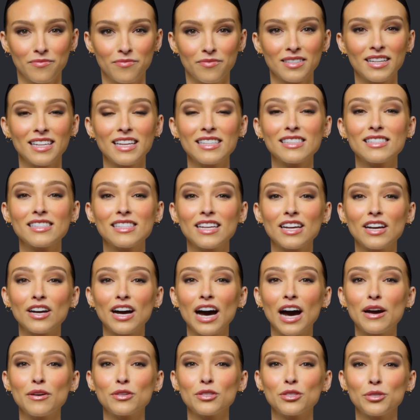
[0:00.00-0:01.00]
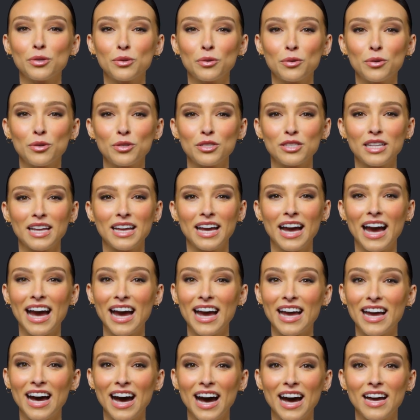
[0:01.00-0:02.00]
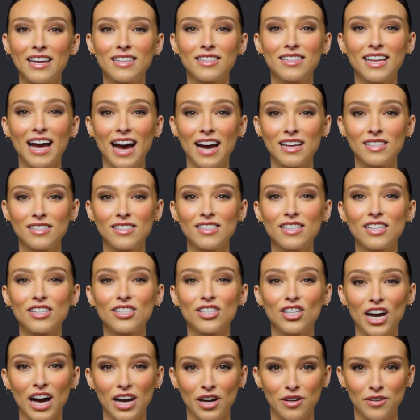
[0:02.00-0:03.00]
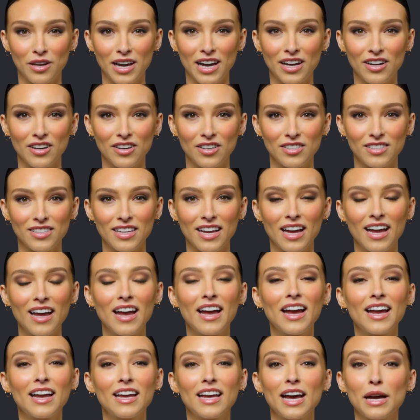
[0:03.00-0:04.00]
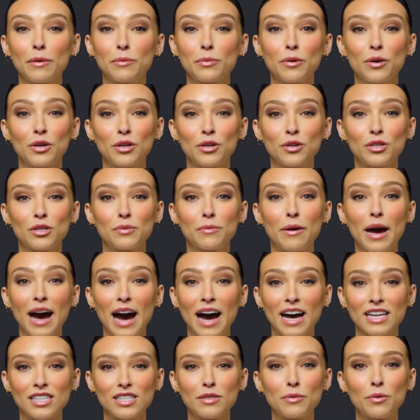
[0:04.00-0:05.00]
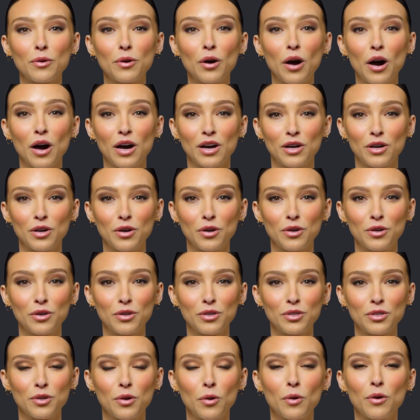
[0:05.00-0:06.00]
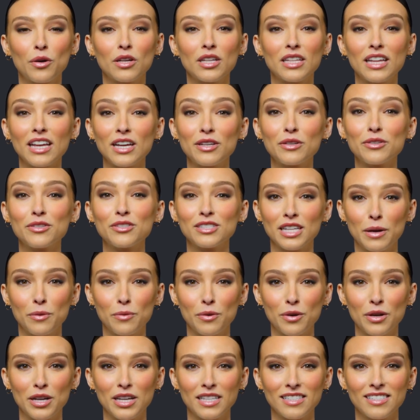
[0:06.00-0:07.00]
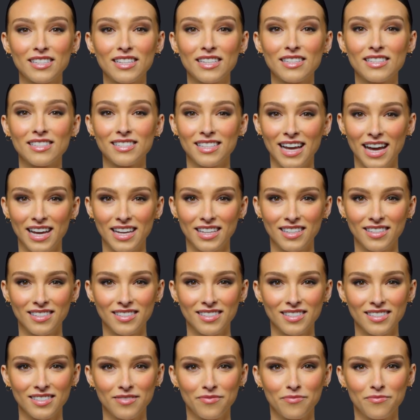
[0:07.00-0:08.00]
Consider how tools like AI text generators can produce passable articles or legal summaries in seconds.